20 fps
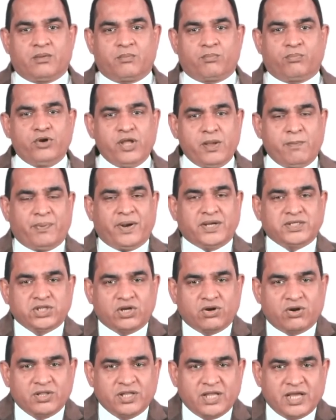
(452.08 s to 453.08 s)
putting
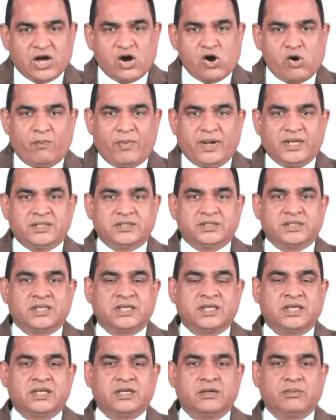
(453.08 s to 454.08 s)
pressure on the governments,
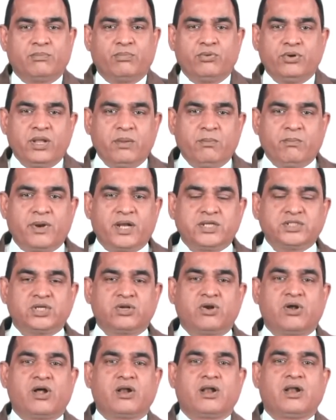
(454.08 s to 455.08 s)
putting
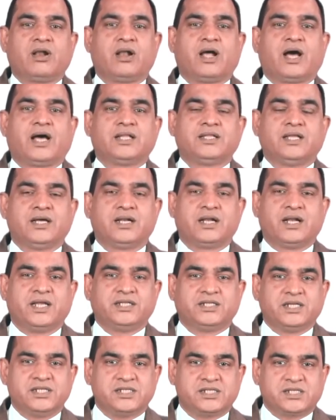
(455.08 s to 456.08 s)
pressure on other
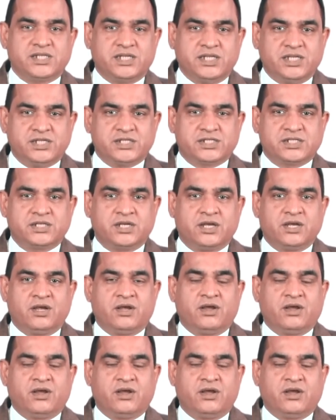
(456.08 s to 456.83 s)
agencies